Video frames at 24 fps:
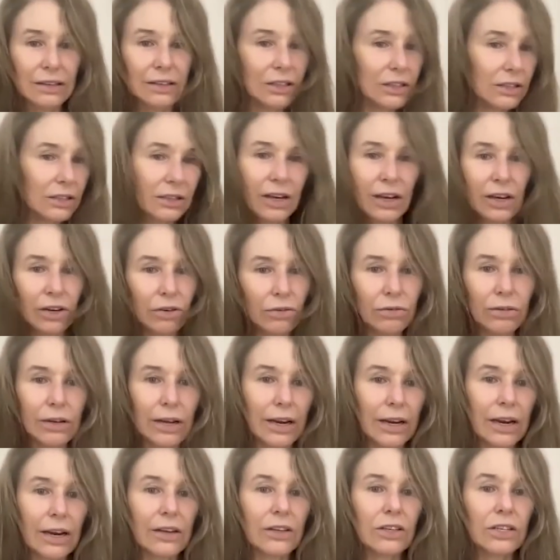Just held
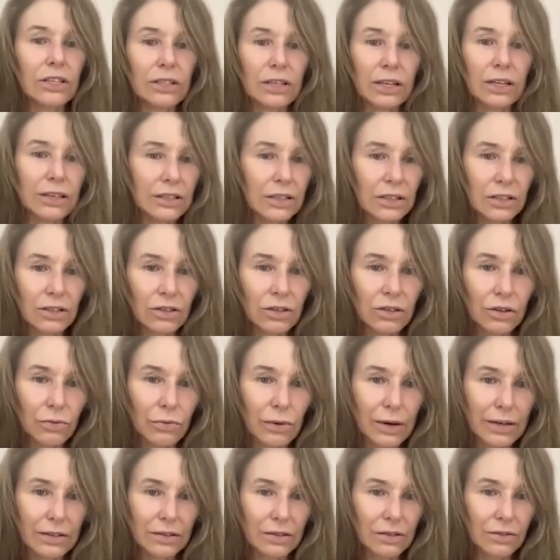it and just listened to the
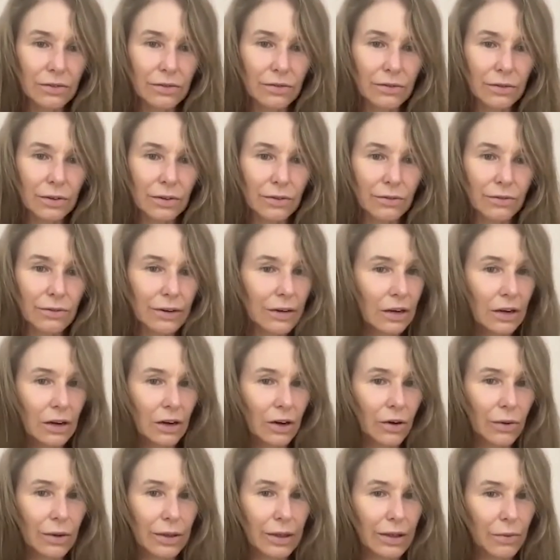rest of the
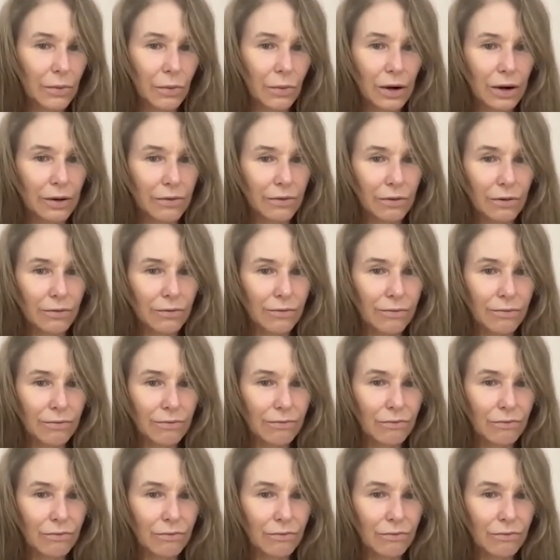video, and then whatever,